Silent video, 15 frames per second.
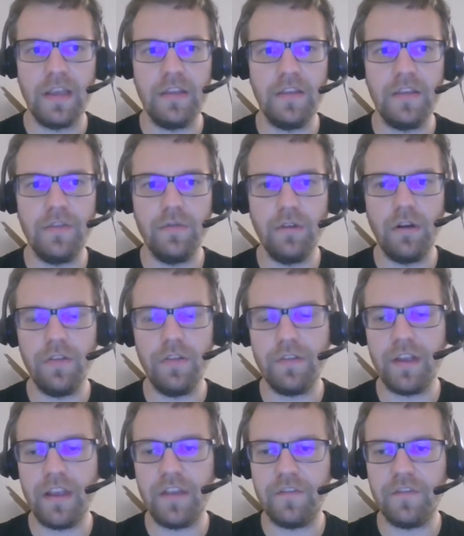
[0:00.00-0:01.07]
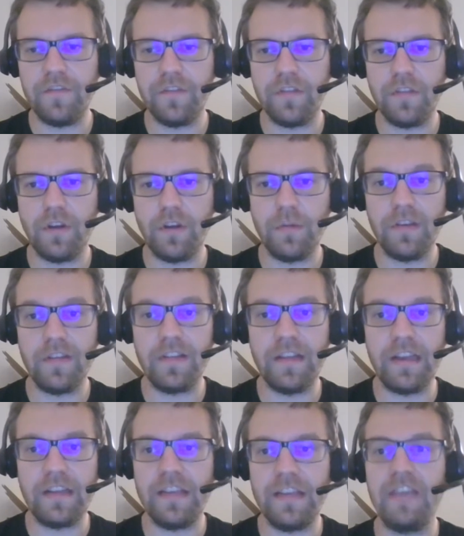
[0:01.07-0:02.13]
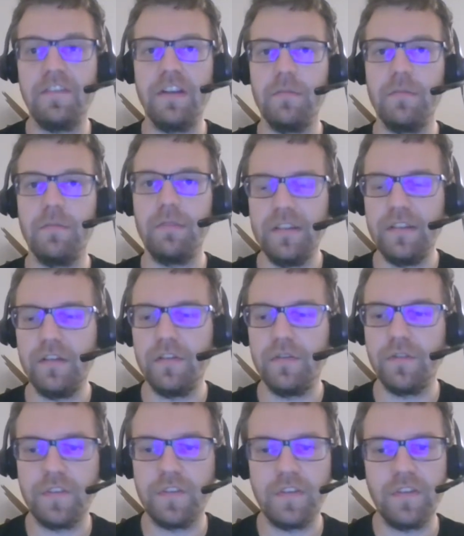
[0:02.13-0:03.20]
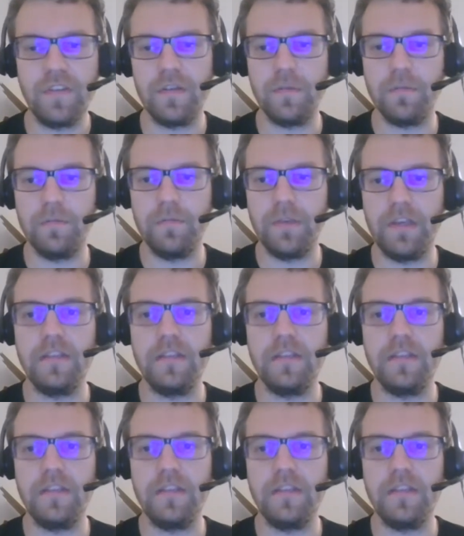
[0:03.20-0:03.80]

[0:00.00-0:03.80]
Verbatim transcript: You also have topics like the availability of your system,